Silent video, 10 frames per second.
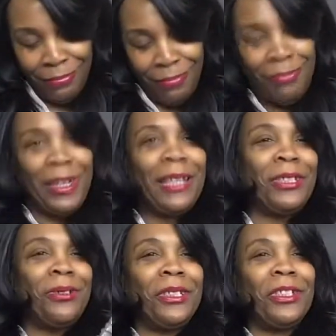When I
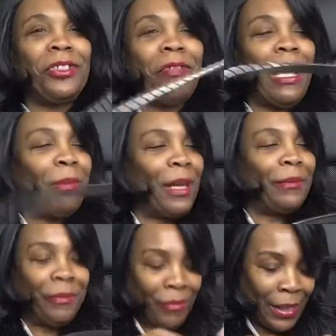saw this strap,
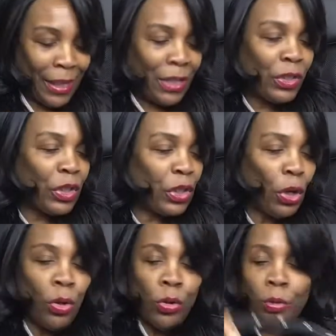
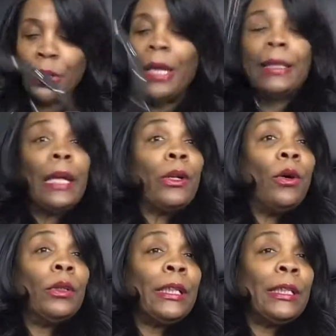sold. Now, the
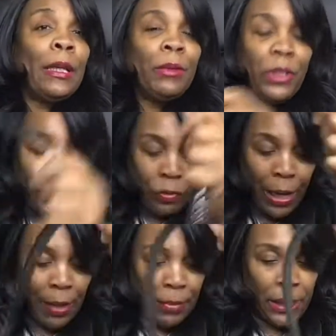only thing with the
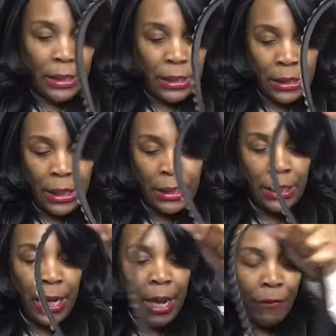strap, it doesn't
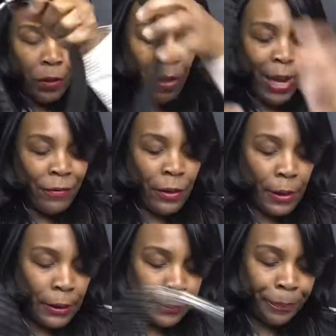have, you have
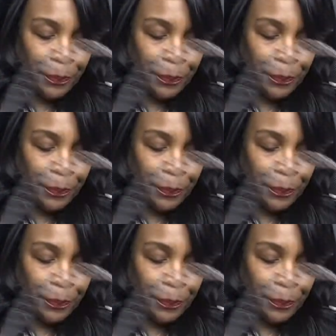to,